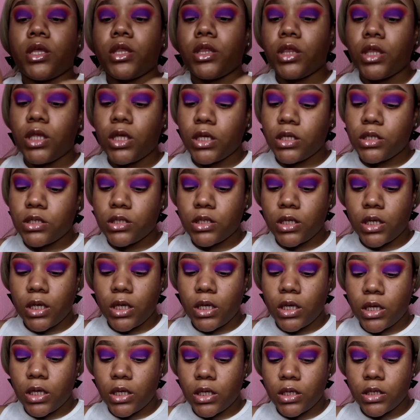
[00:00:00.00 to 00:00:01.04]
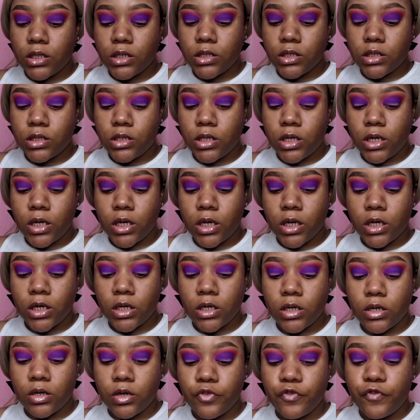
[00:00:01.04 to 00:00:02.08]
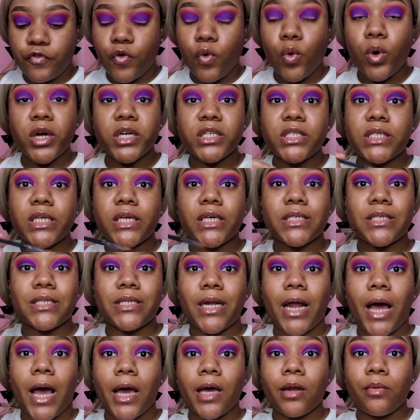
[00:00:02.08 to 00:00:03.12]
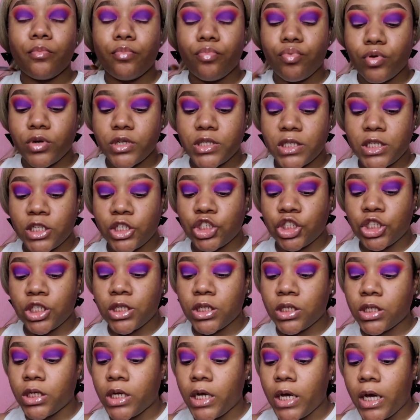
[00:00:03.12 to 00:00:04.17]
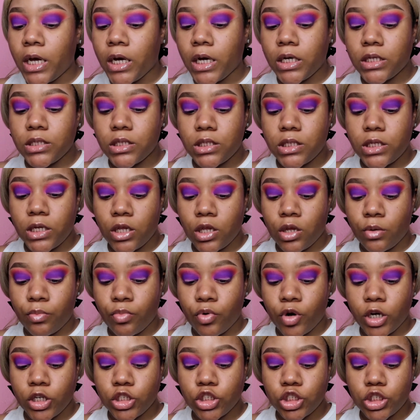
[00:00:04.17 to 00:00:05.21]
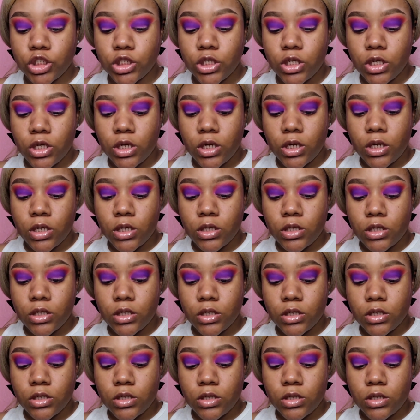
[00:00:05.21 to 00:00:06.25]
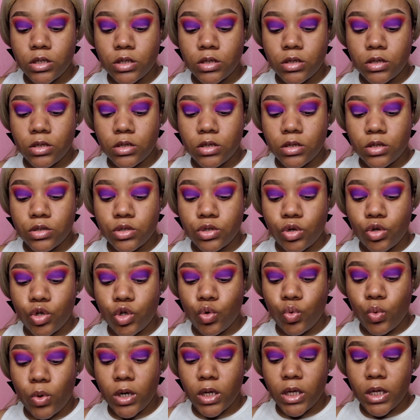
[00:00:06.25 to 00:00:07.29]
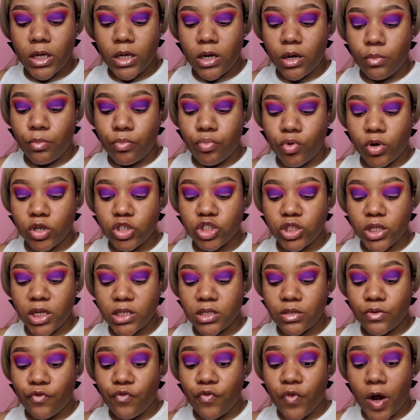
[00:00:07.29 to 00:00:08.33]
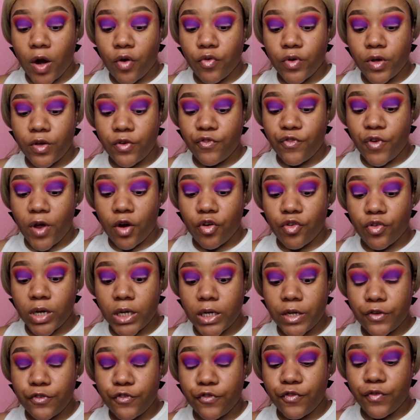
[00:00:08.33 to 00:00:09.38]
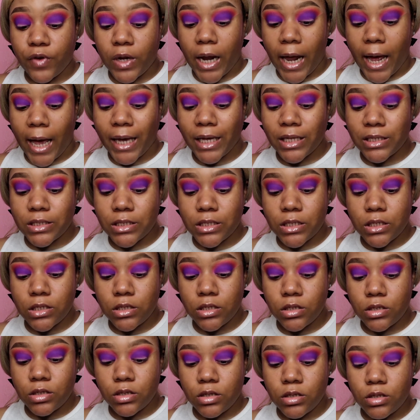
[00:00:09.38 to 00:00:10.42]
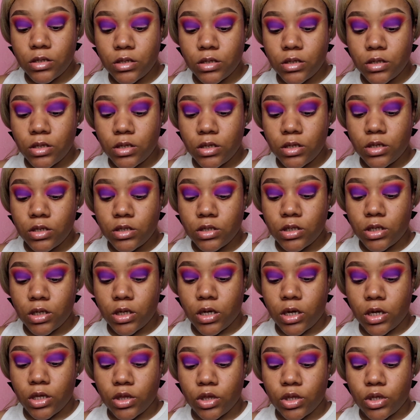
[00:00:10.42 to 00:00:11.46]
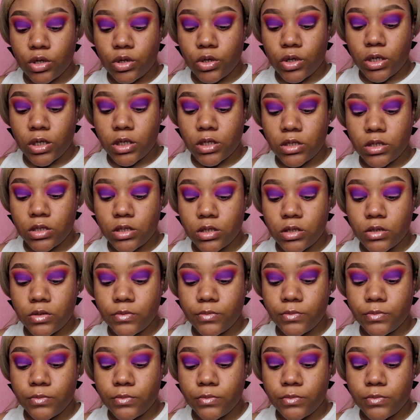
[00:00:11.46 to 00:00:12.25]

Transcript: This is the 469 Precision Concealer Brush. So you want to get a brush that's very, very flat to cut the crease.